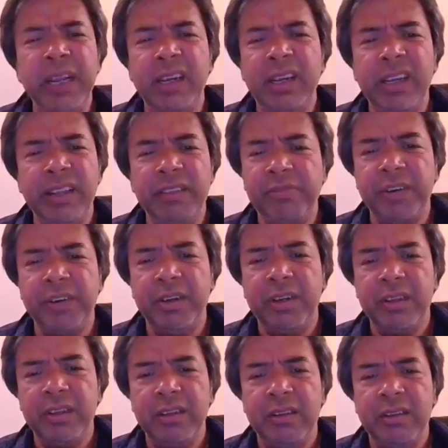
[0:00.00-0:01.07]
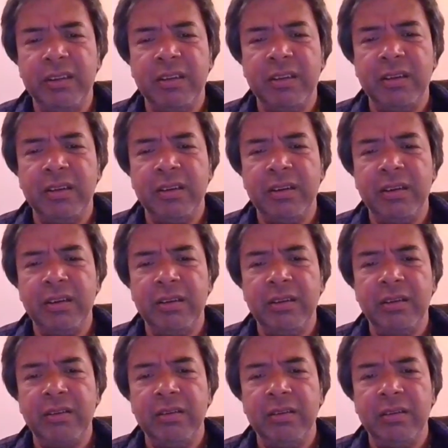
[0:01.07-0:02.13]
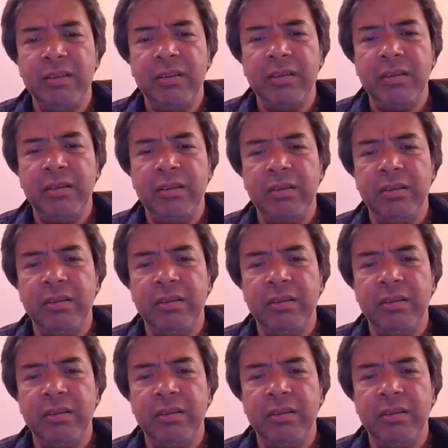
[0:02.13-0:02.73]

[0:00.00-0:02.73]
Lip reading: know, it's different. The same as he just, yeah, bowling a